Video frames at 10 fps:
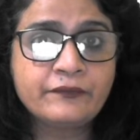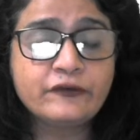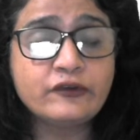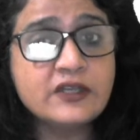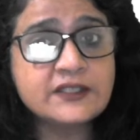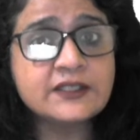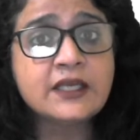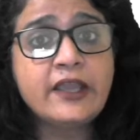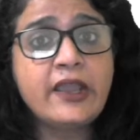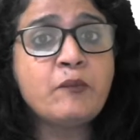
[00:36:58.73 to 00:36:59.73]
So
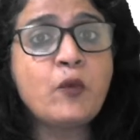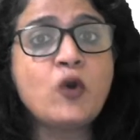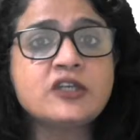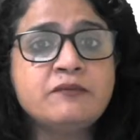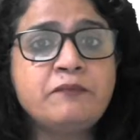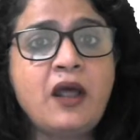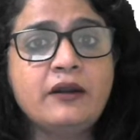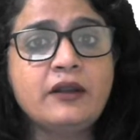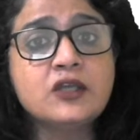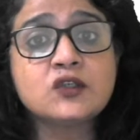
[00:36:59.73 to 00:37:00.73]
this important
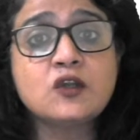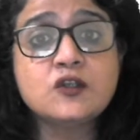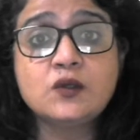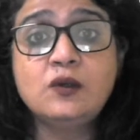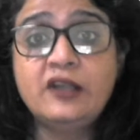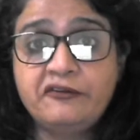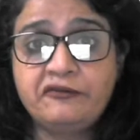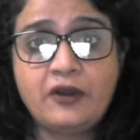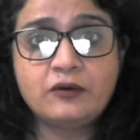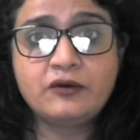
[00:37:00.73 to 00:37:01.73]
part is also
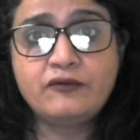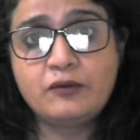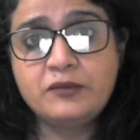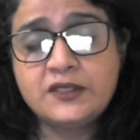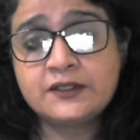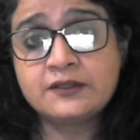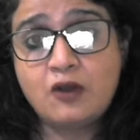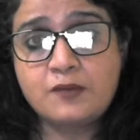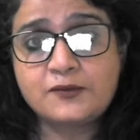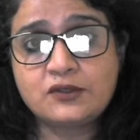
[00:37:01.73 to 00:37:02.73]
left out from this
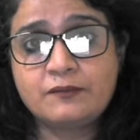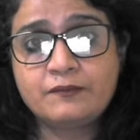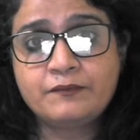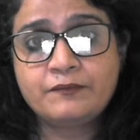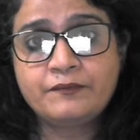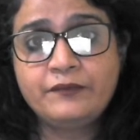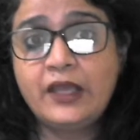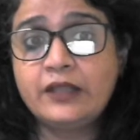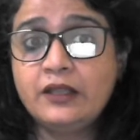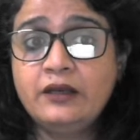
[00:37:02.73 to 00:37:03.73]
option.
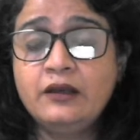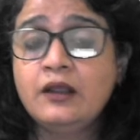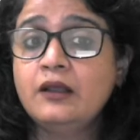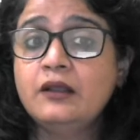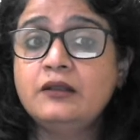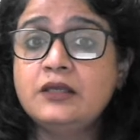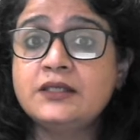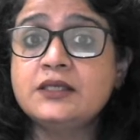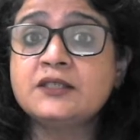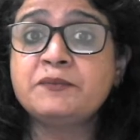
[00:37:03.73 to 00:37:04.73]
And then this is